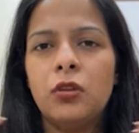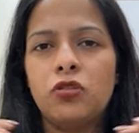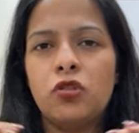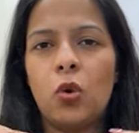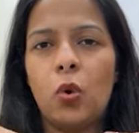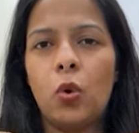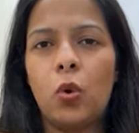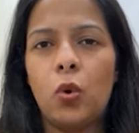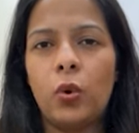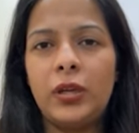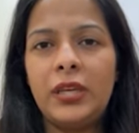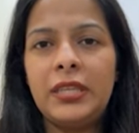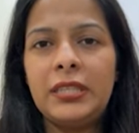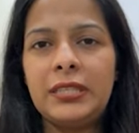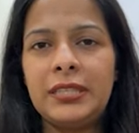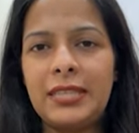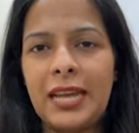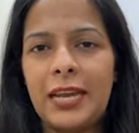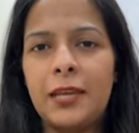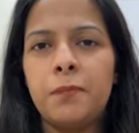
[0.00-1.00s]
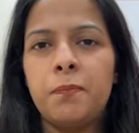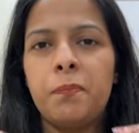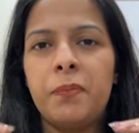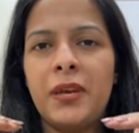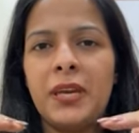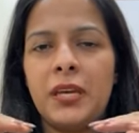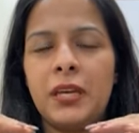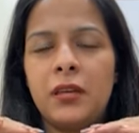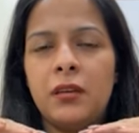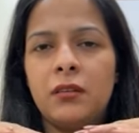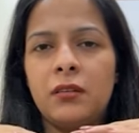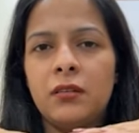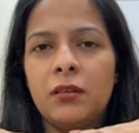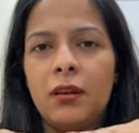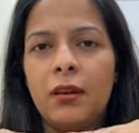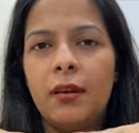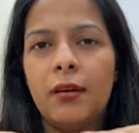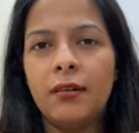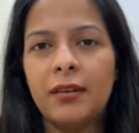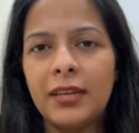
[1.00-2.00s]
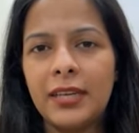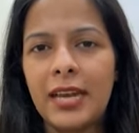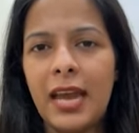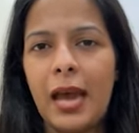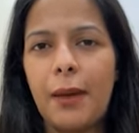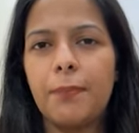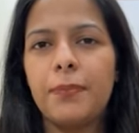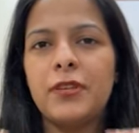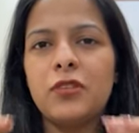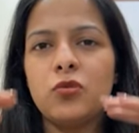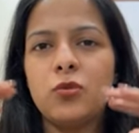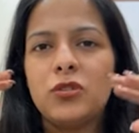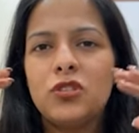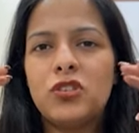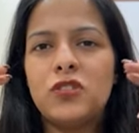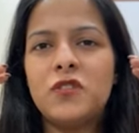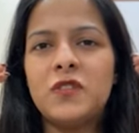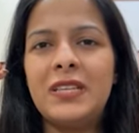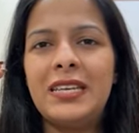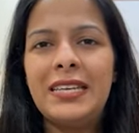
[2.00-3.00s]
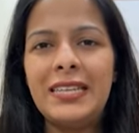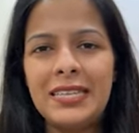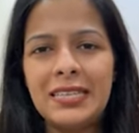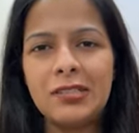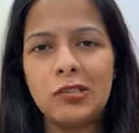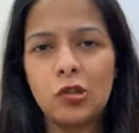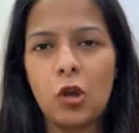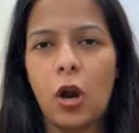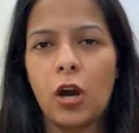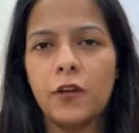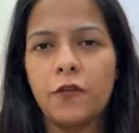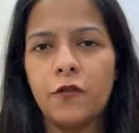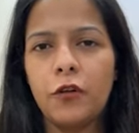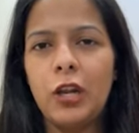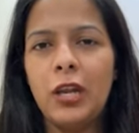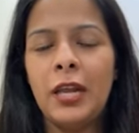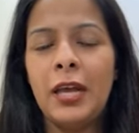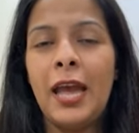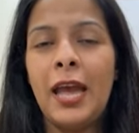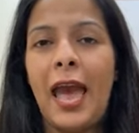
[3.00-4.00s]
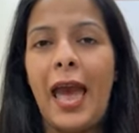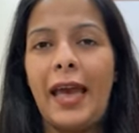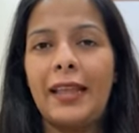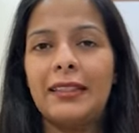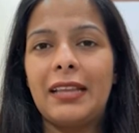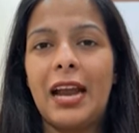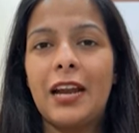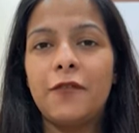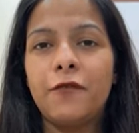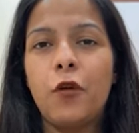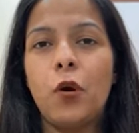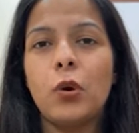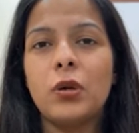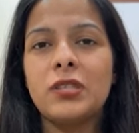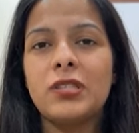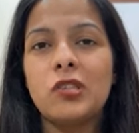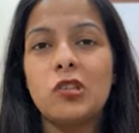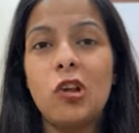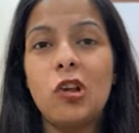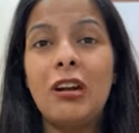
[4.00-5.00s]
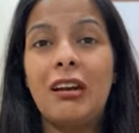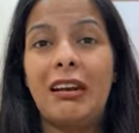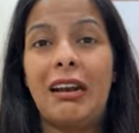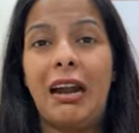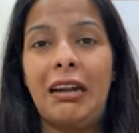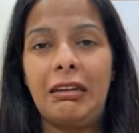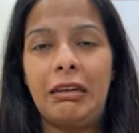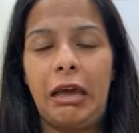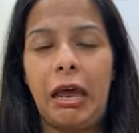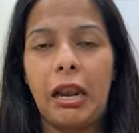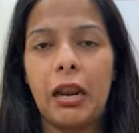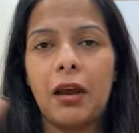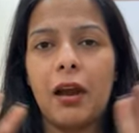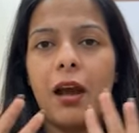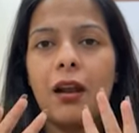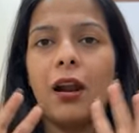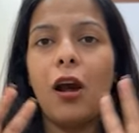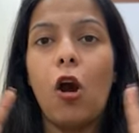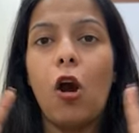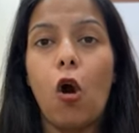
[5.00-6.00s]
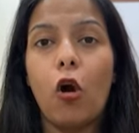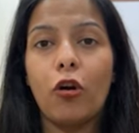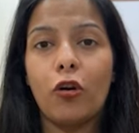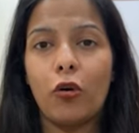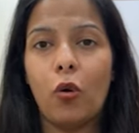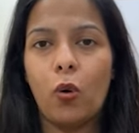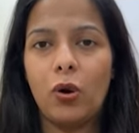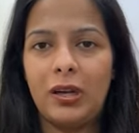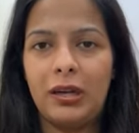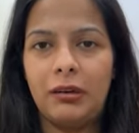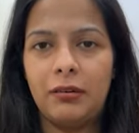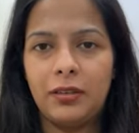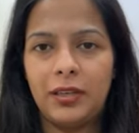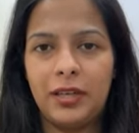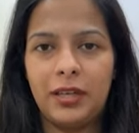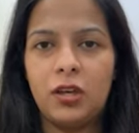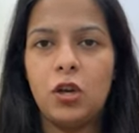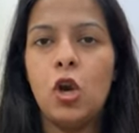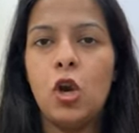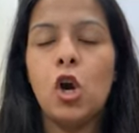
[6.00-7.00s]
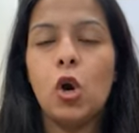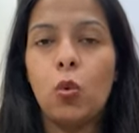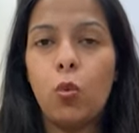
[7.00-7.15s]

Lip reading: So, is time pe the learning happens which is least thoughtful, and that focuses on ratta lagana or rote learning.